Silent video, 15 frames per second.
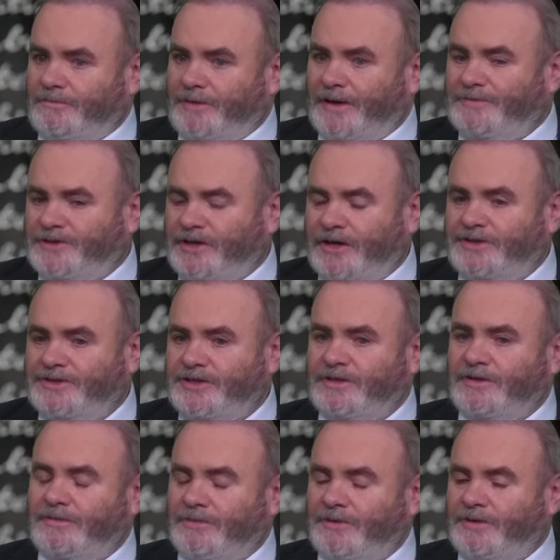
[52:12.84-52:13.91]
baptizing
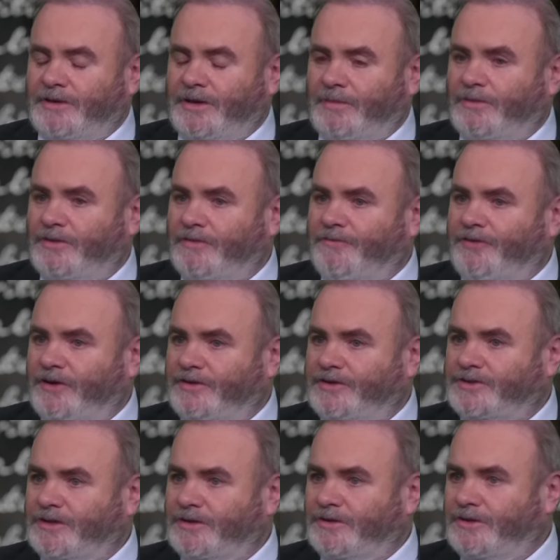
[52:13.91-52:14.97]
them in the name of the Father,
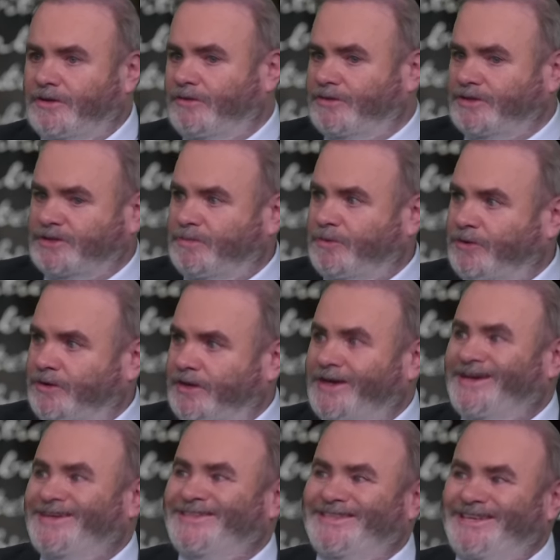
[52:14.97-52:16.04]
Son, and Holy Spirit,
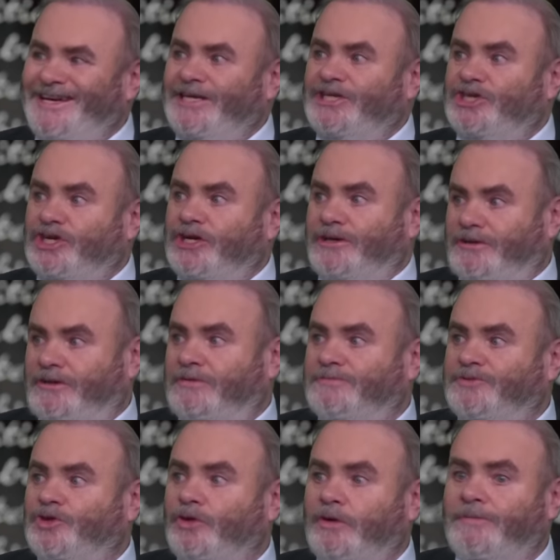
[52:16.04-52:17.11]
teaching
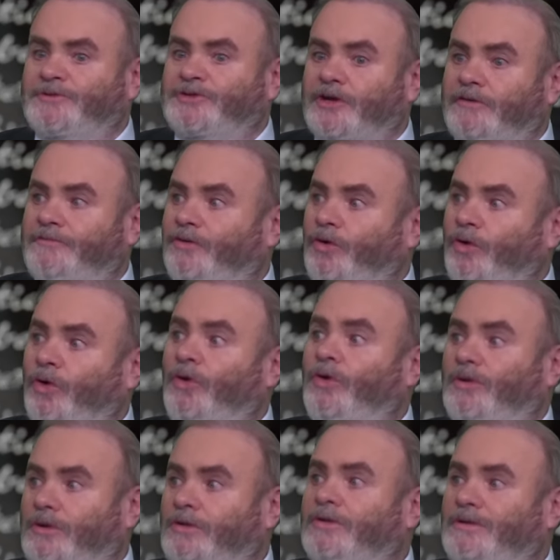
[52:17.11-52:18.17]
them to observe
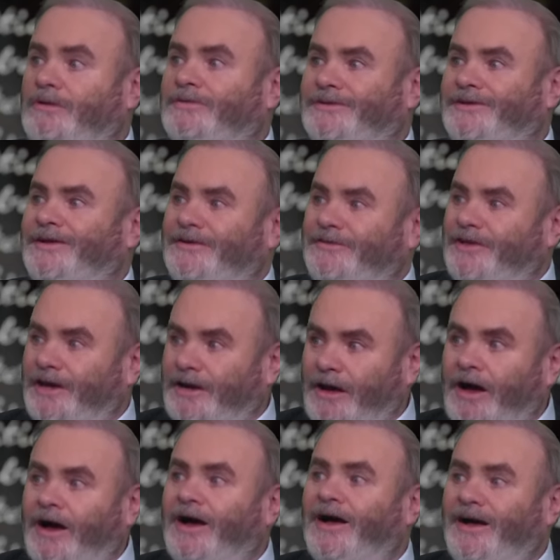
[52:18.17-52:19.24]
all yeah. that
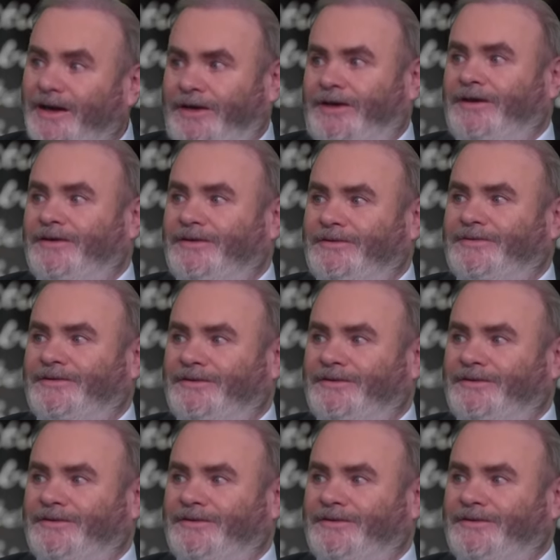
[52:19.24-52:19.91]
I